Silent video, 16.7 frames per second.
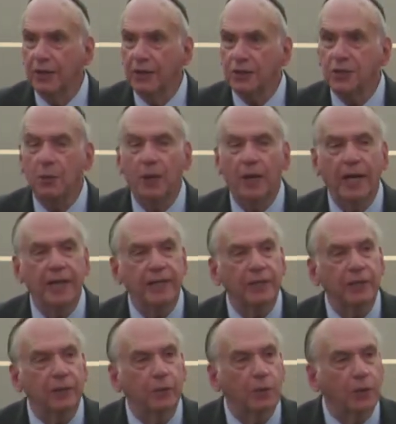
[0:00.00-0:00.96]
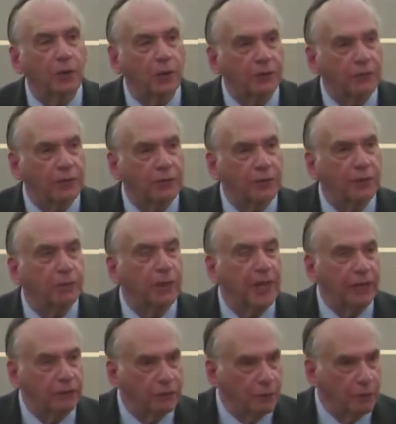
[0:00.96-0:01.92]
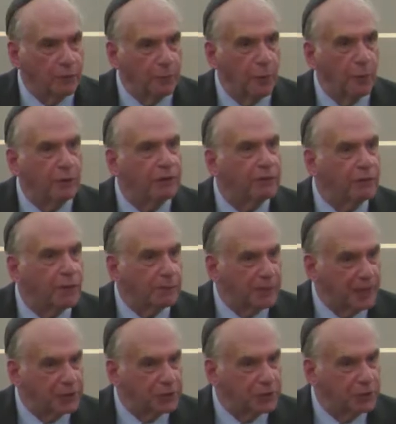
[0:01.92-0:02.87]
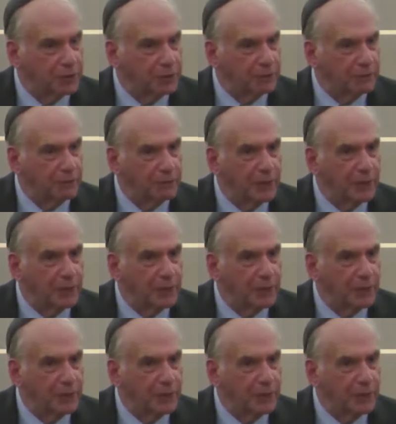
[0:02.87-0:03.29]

So I go off the platform, or if I'm lecturing,